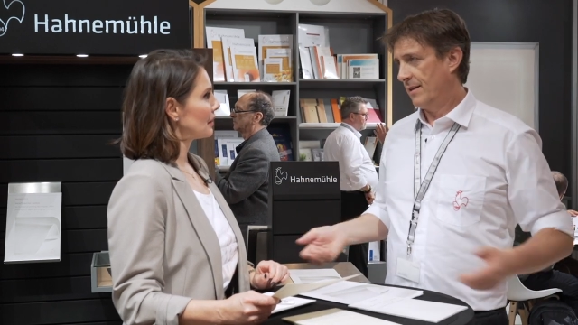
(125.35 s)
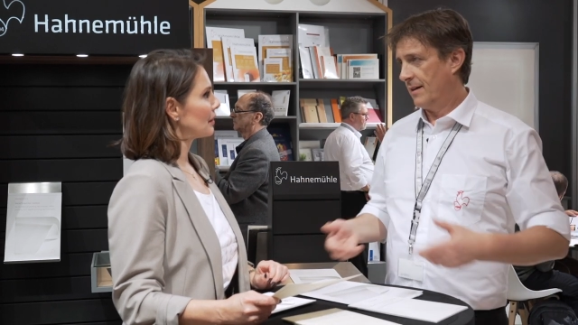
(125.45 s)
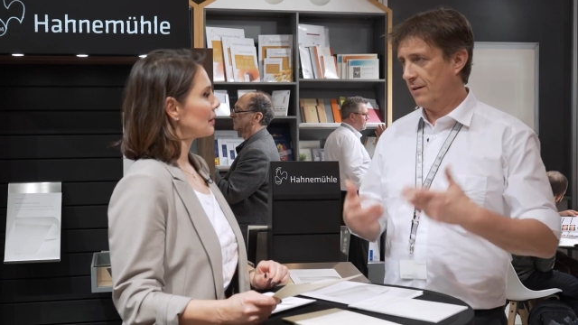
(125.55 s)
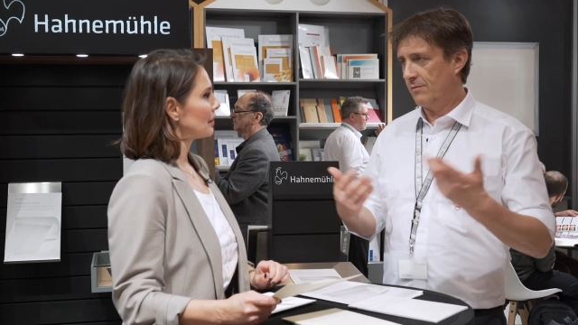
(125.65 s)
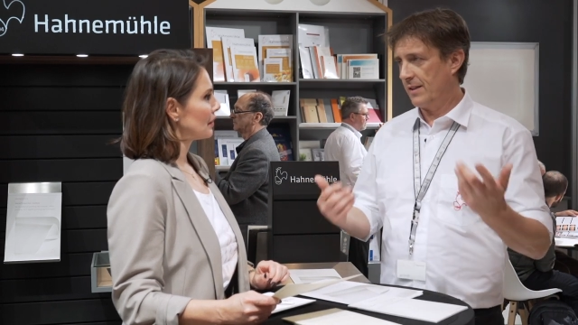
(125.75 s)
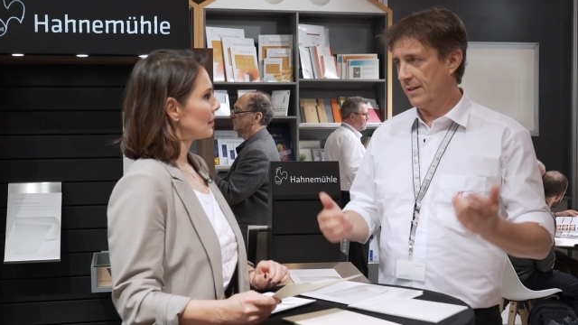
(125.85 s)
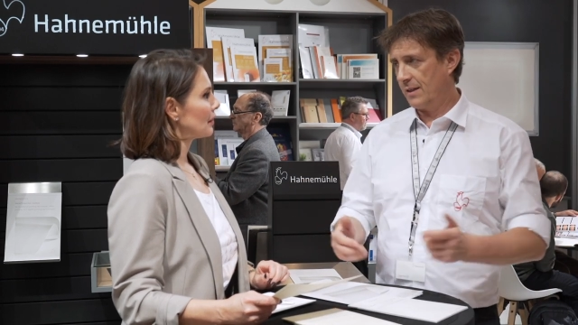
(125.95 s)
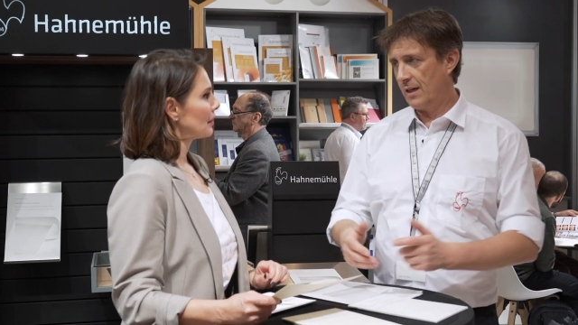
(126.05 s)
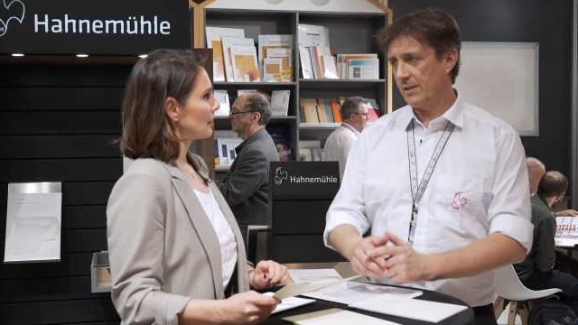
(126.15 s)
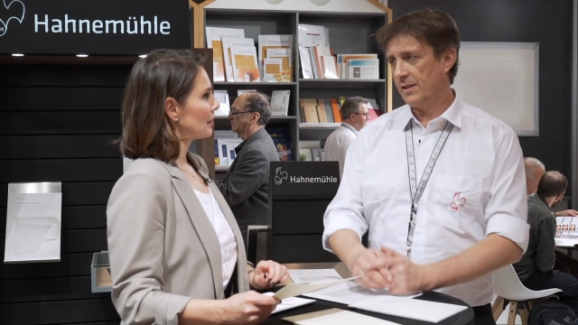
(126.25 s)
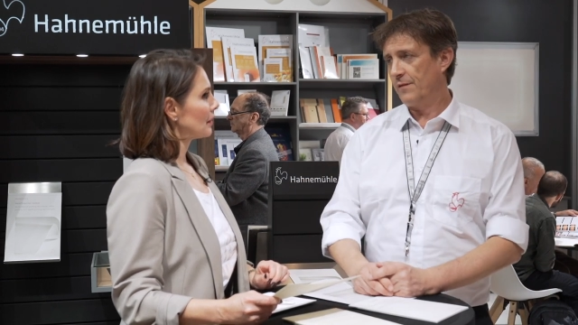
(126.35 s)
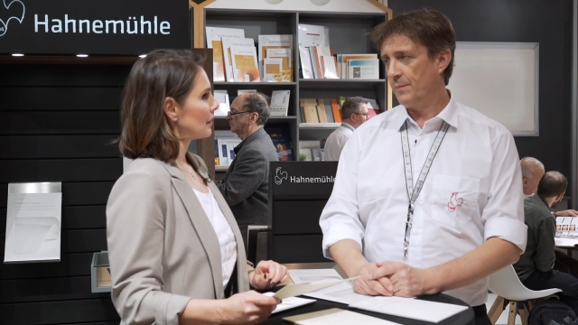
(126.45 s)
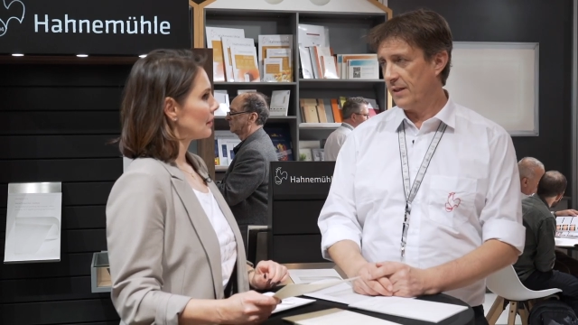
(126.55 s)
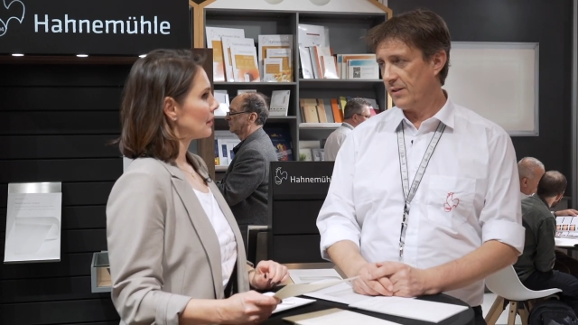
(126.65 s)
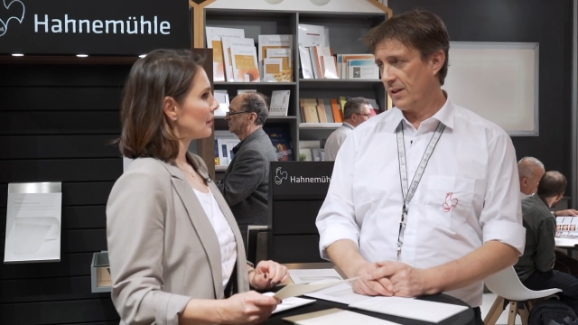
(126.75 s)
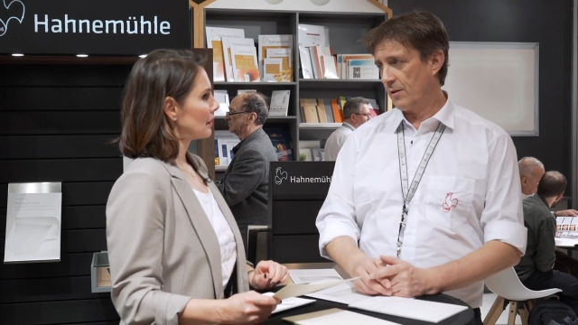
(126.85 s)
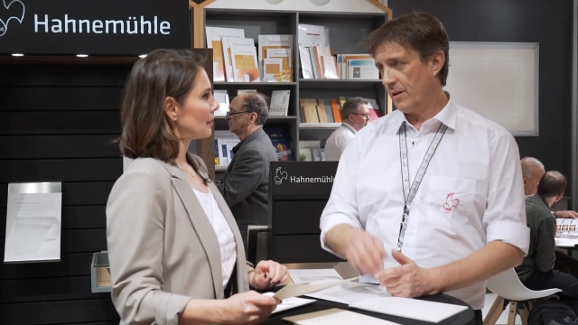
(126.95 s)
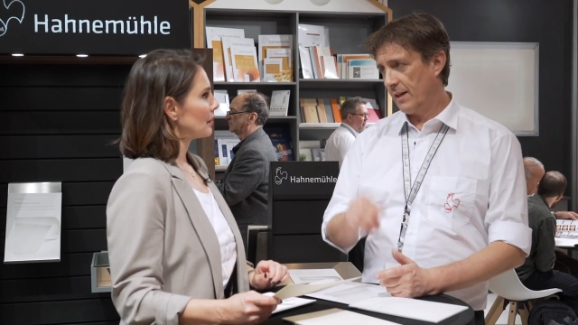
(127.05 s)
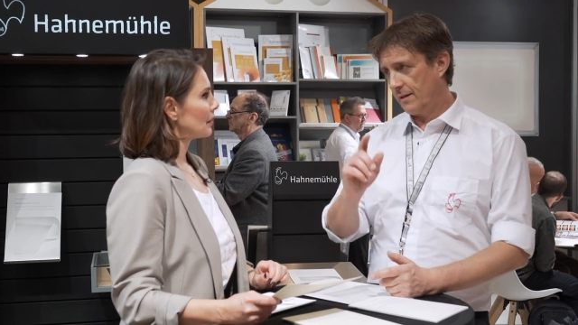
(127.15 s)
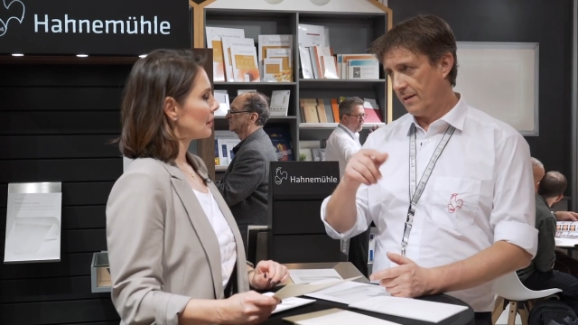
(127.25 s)
Speaker 1: hundreds and thousands of meters
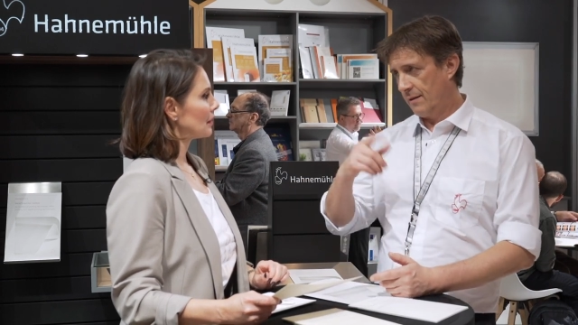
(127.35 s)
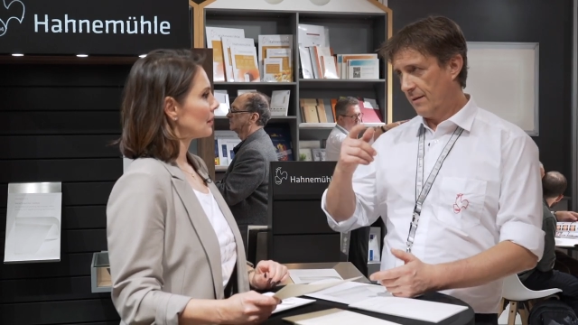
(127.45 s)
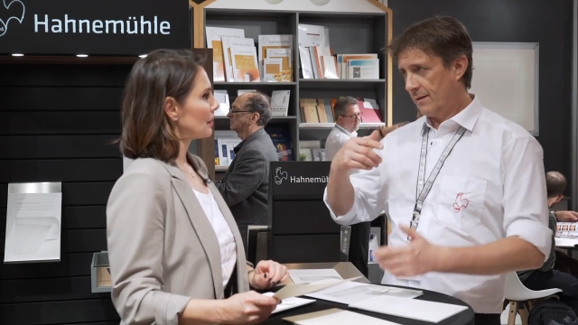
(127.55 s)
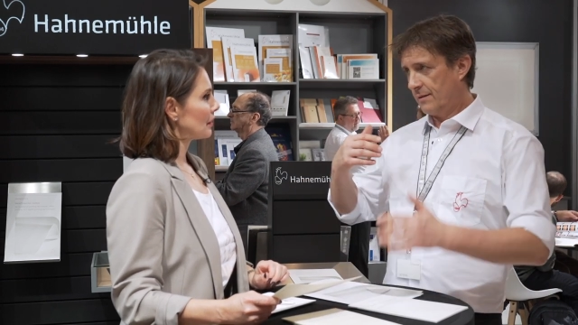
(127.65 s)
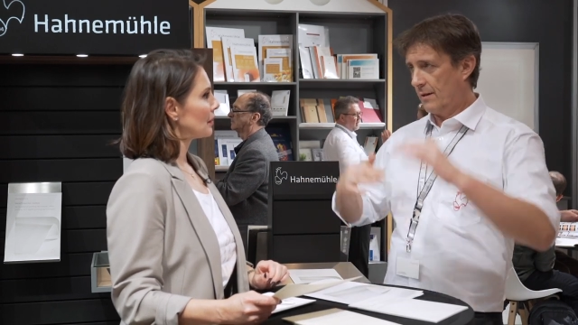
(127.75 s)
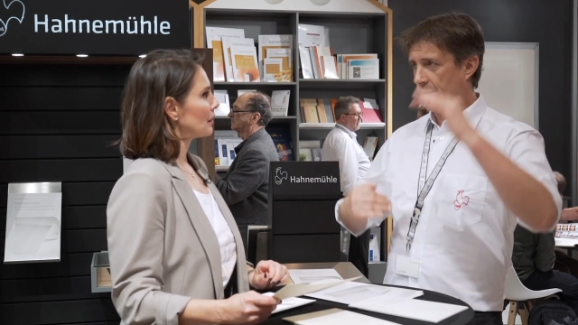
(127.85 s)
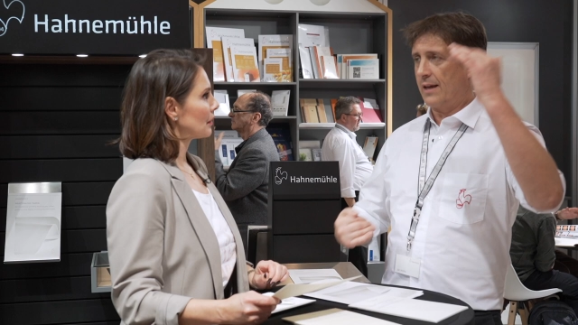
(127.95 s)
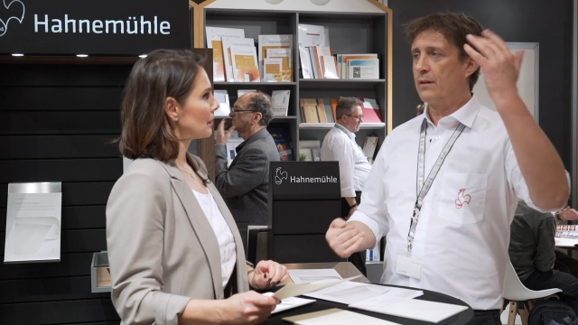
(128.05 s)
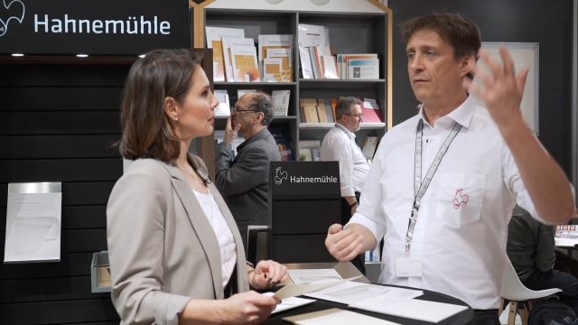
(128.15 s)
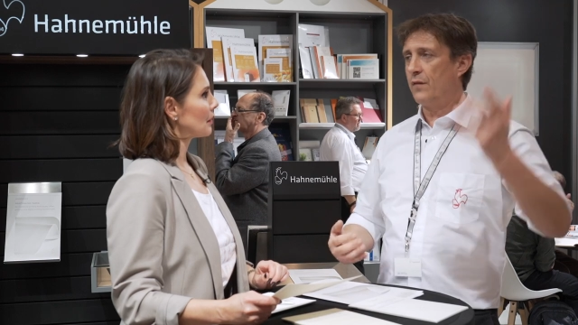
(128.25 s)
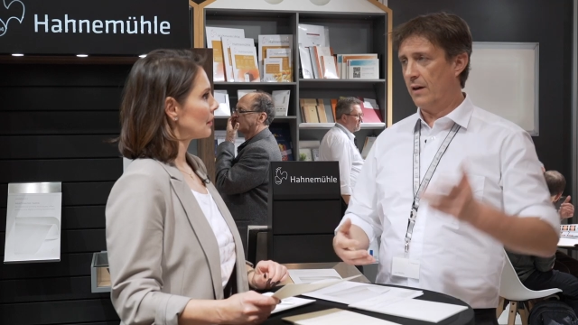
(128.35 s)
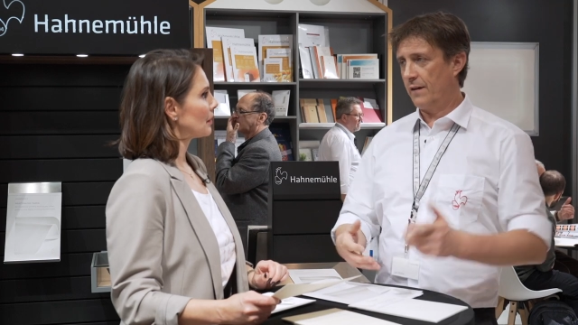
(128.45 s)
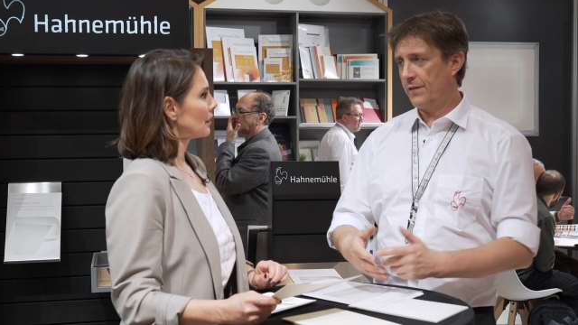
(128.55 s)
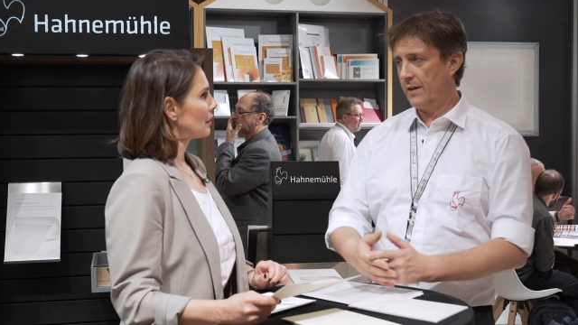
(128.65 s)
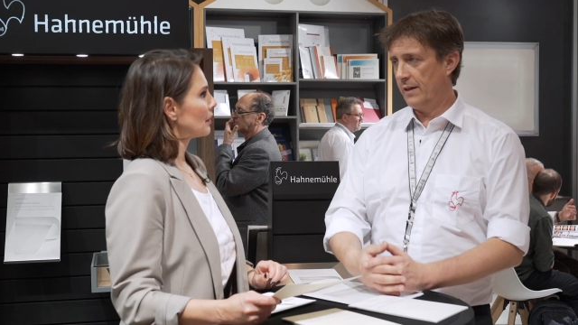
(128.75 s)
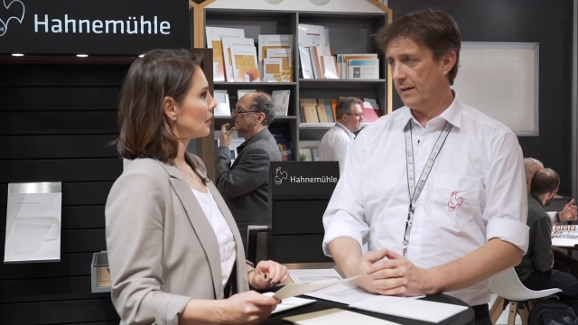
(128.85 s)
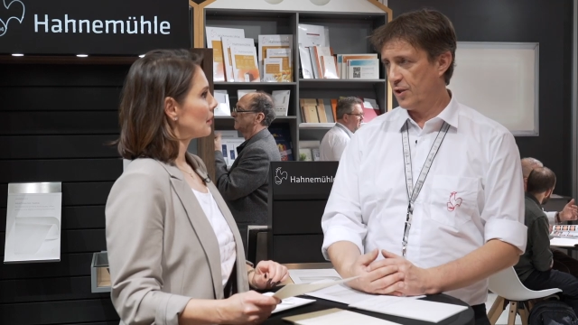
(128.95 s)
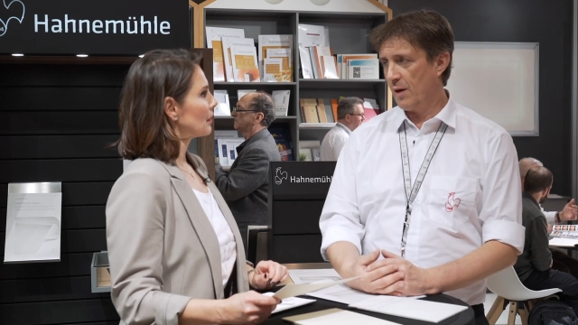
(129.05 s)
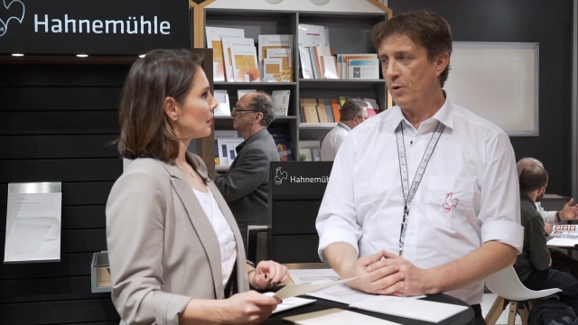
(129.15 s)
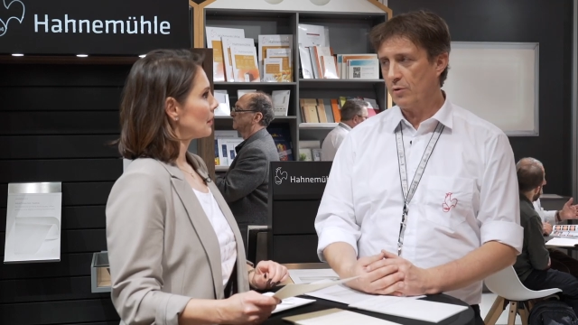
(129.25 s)
according to the length of, of the uh,
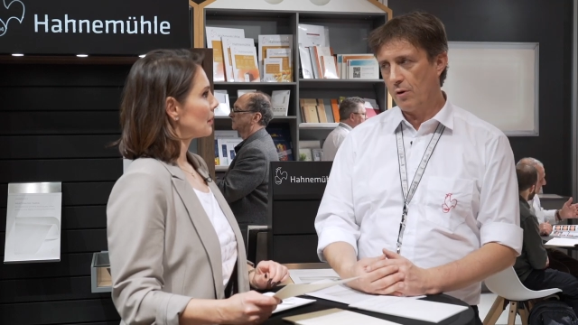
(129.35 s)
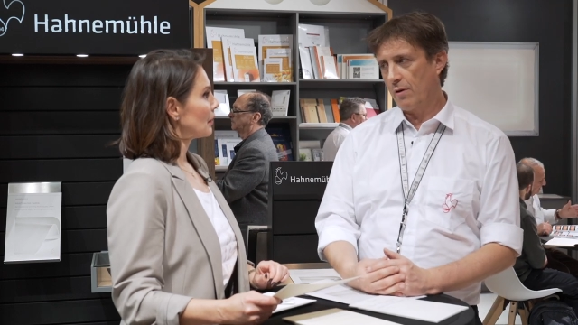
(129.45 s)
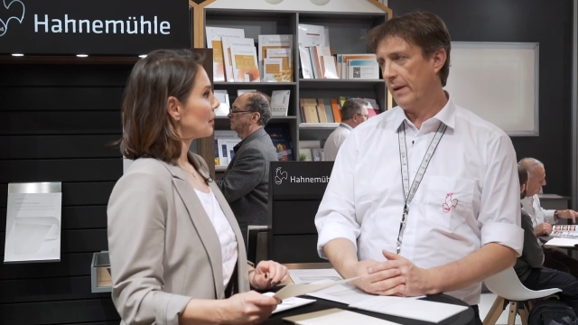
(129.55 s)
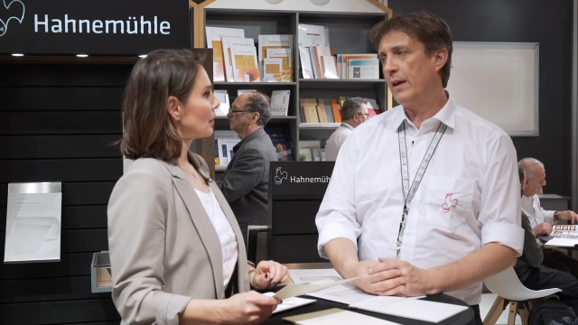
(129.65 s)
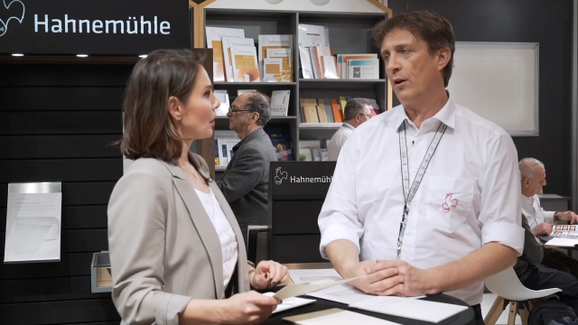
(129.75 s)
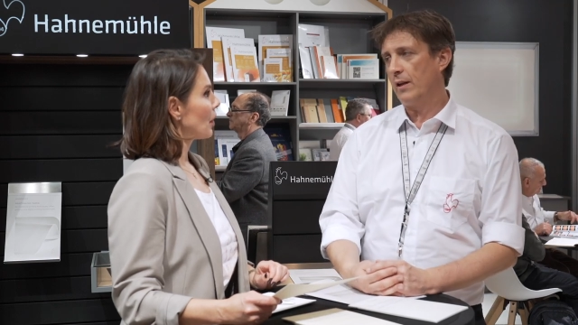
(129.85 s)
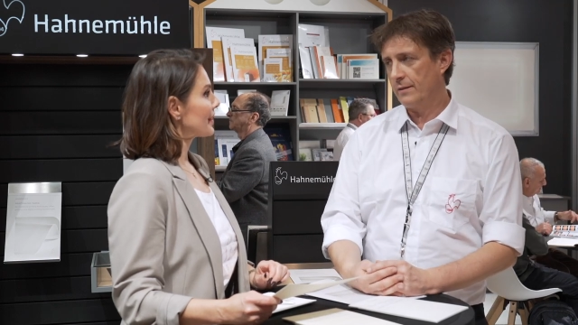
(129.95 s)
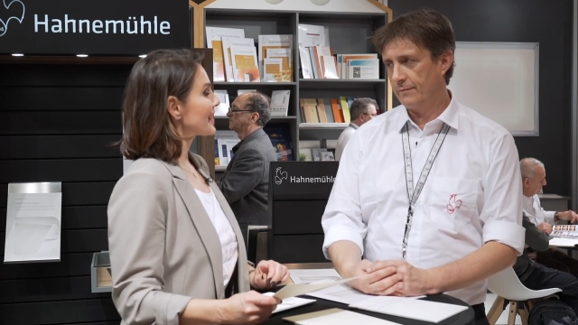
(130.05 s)
jumbo roll we call it